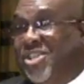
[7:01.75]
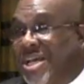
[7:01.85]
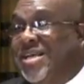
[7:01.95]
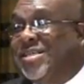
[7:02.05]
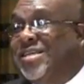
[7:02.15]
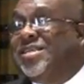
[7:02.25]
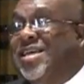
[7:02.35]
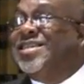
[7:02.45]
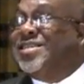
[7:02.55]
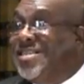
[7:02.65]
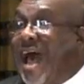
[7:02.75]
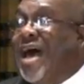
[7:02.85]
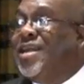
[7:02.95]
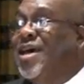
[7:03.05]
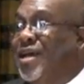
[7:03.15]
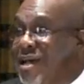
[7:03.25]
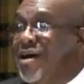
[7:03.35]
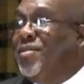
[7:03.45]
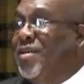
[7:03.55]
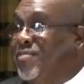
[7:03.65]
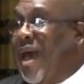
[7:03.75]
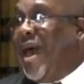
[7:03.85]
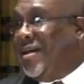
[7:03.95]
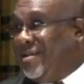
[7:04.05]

Jesus is not coming back.